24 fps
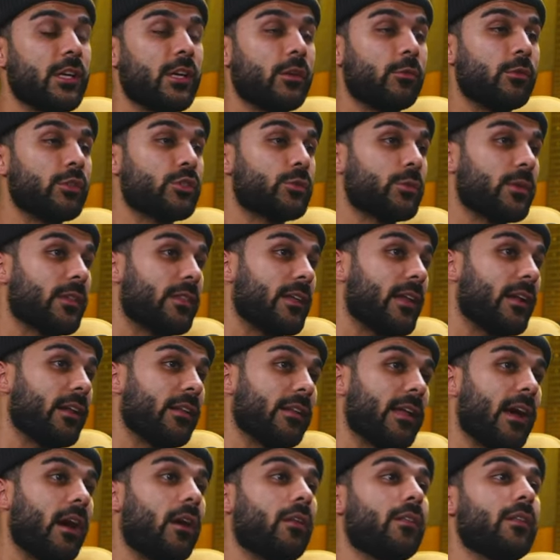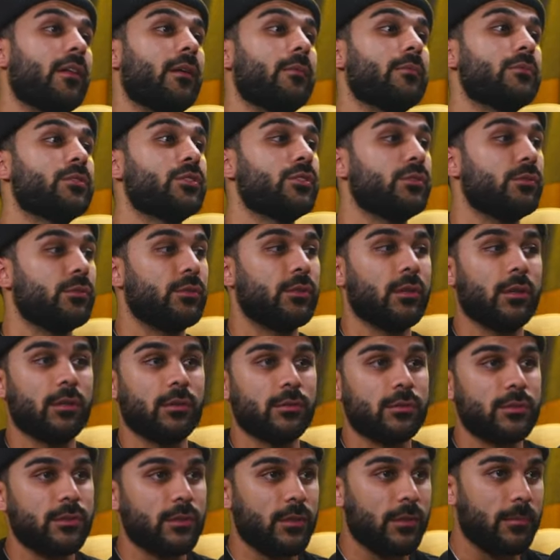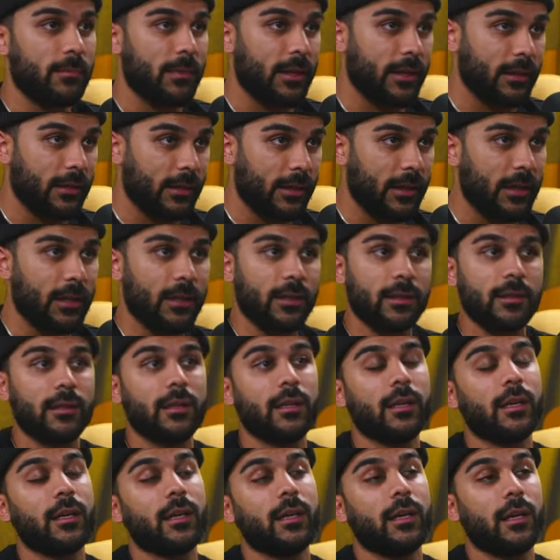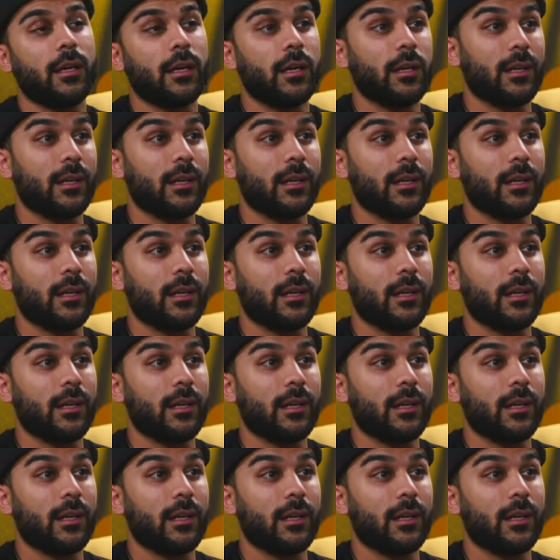which would then allow them to go to the mainland, uh, right.